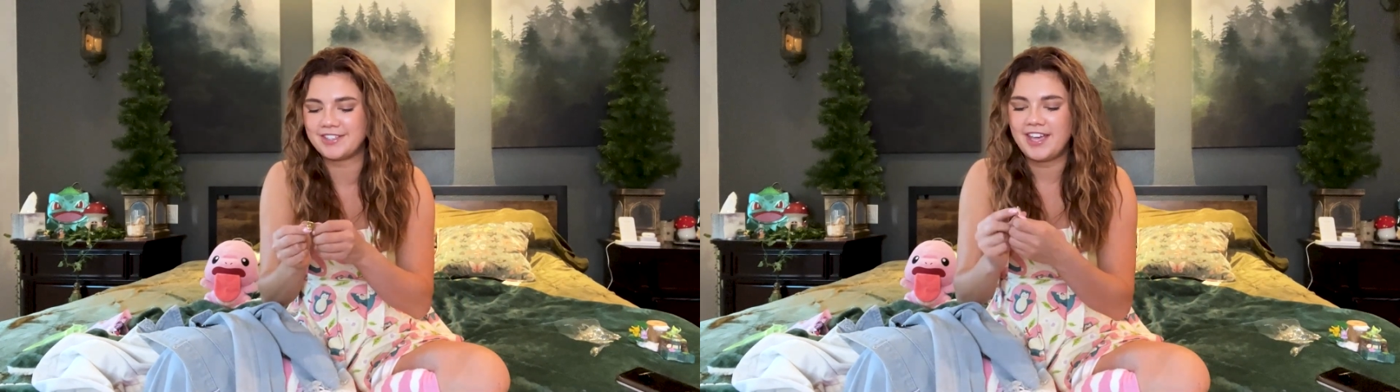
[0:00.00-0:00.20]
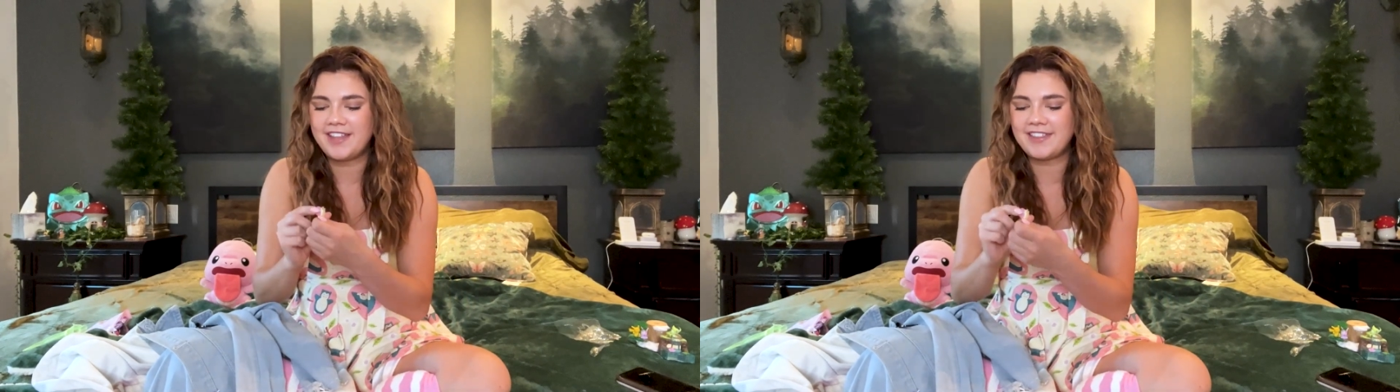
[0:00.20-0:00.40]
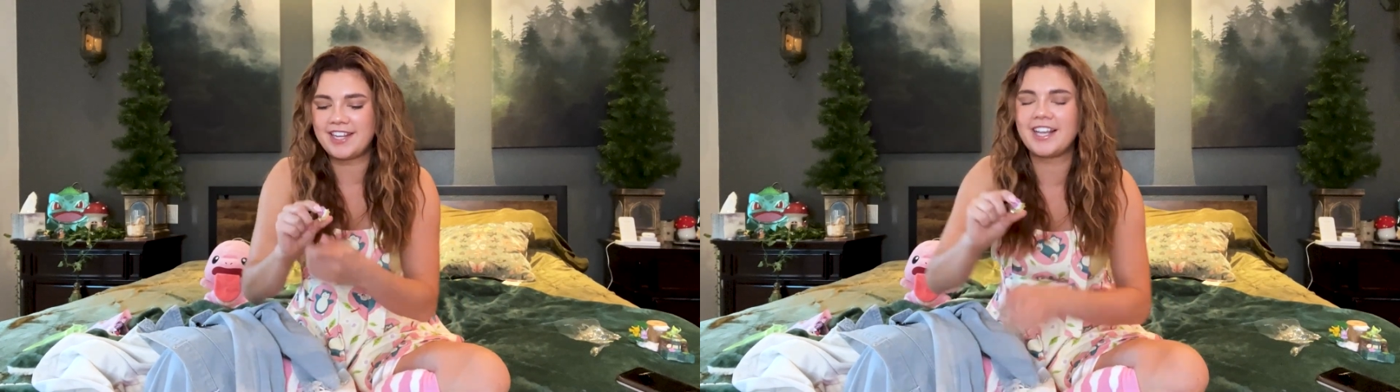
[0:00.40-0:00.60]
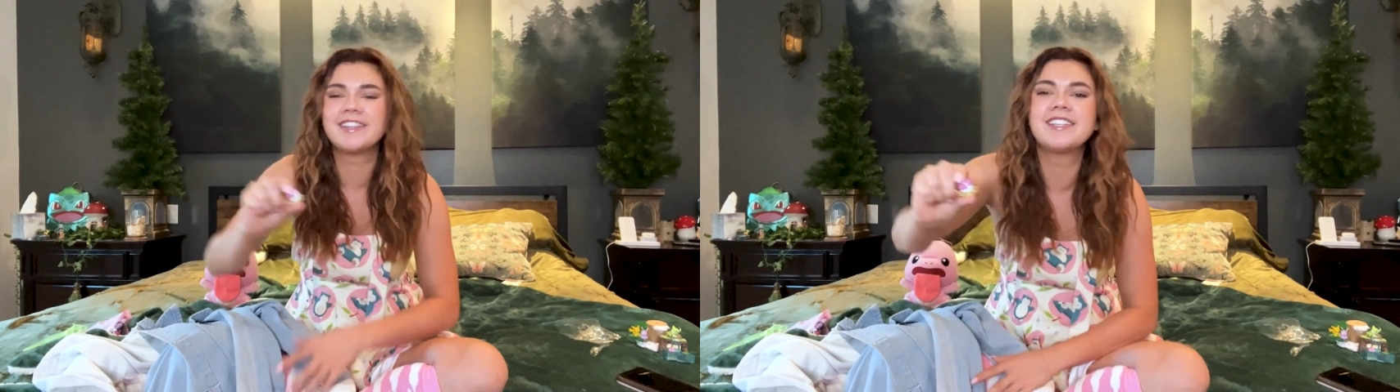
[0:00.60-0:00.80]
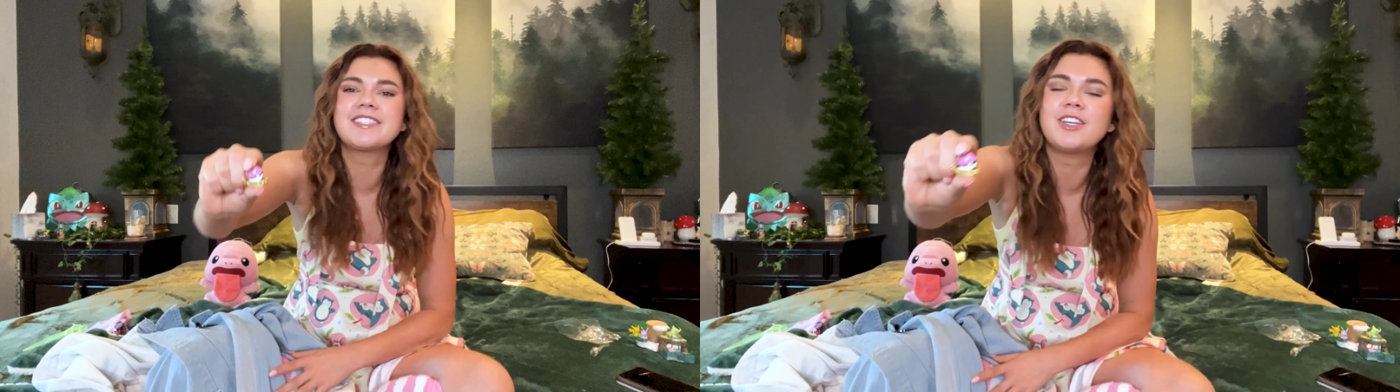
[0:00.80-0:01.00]
And then I got
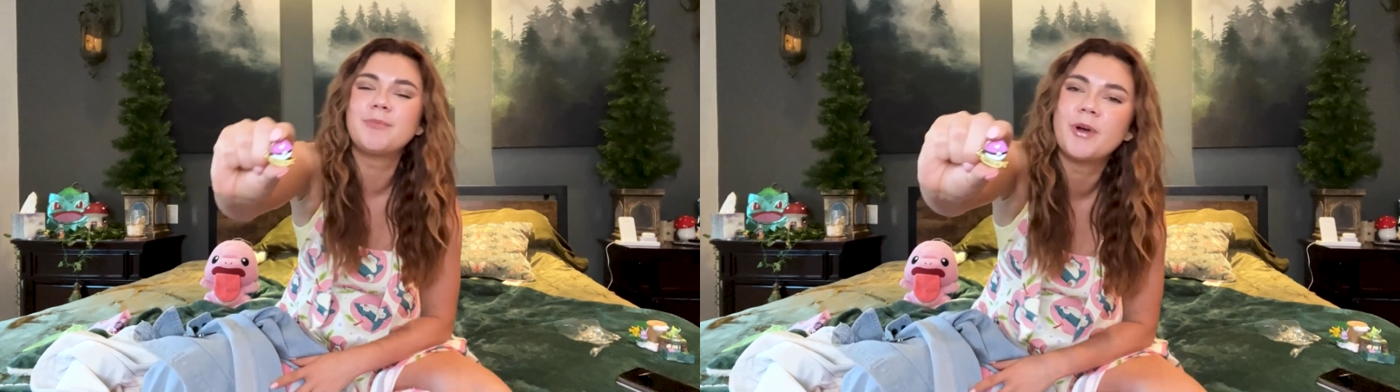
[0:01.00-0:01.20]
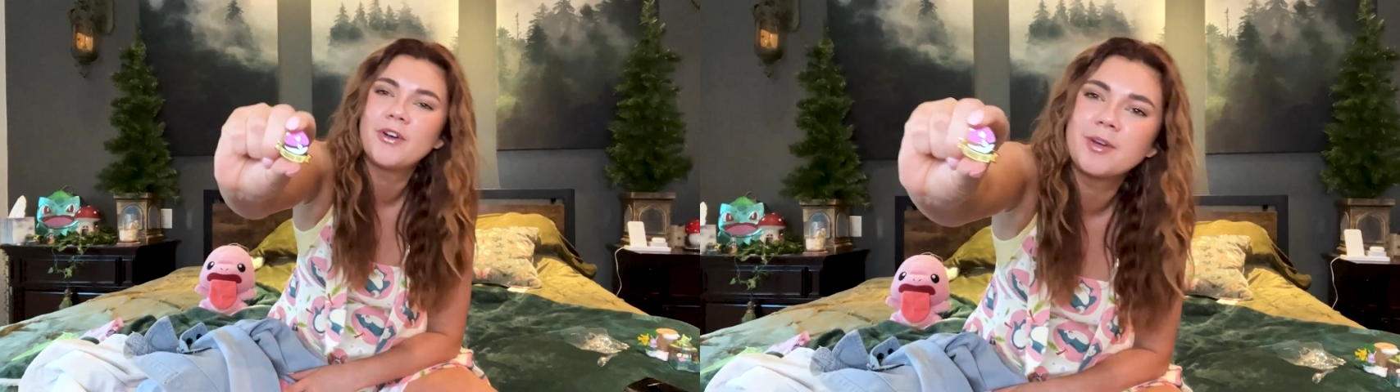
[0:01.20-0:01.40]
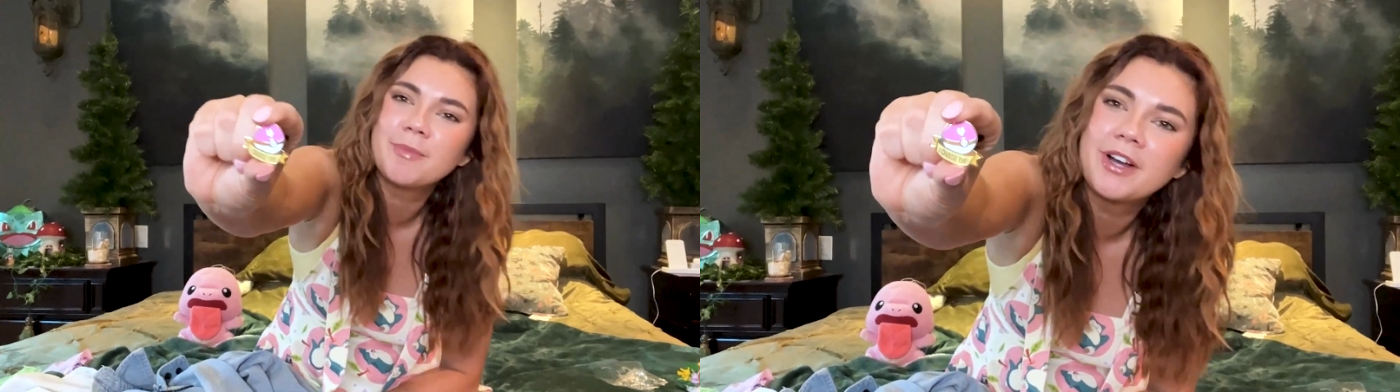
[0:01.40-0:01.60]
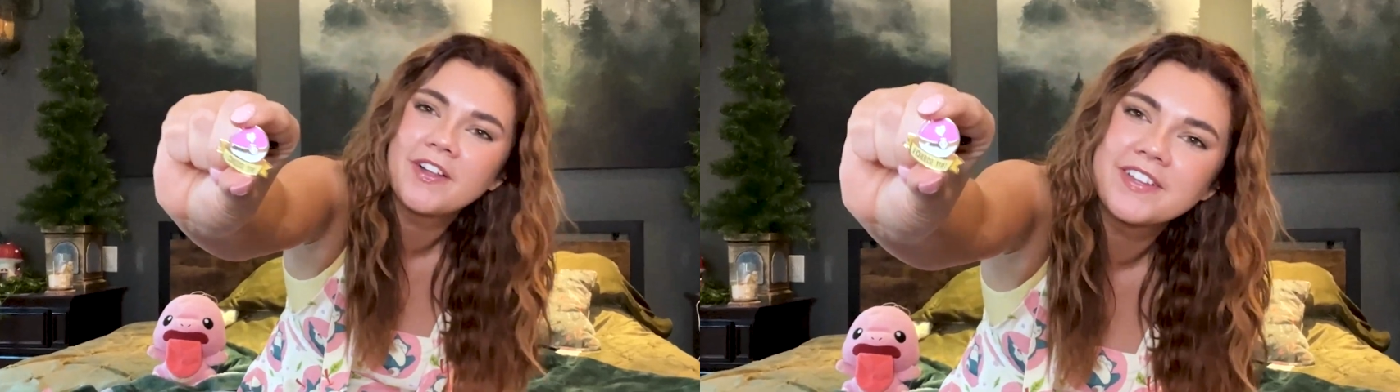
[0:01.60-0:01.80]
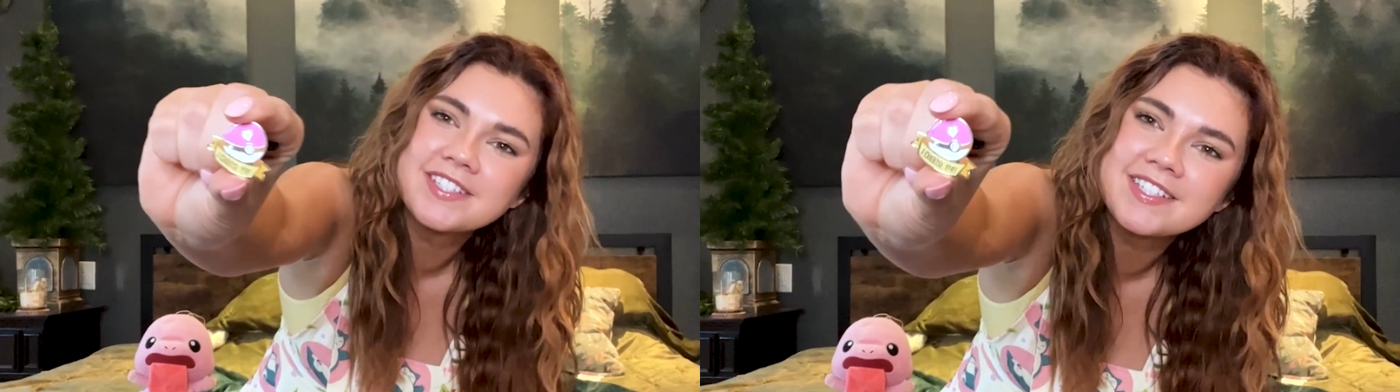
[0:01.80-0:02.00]
this cute
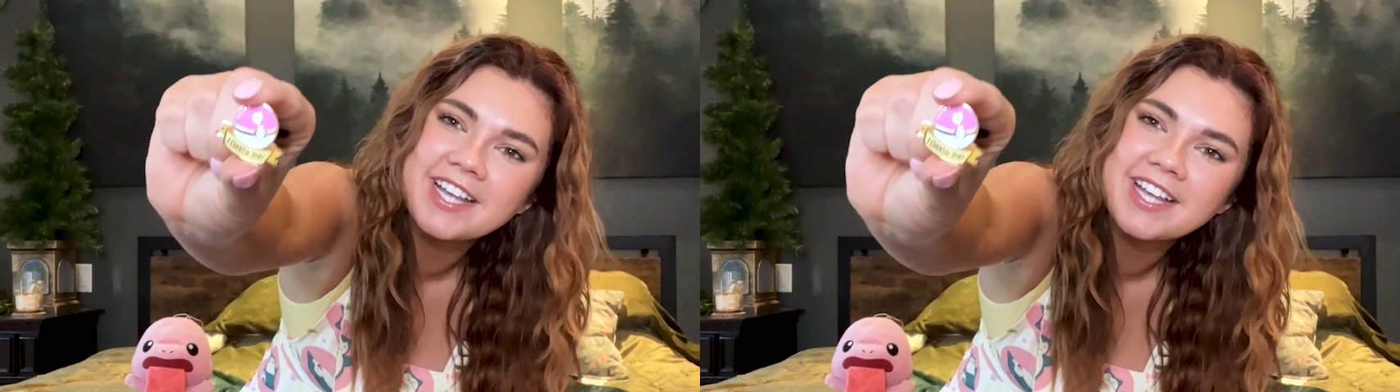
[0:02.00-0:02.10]
Pokeball that says,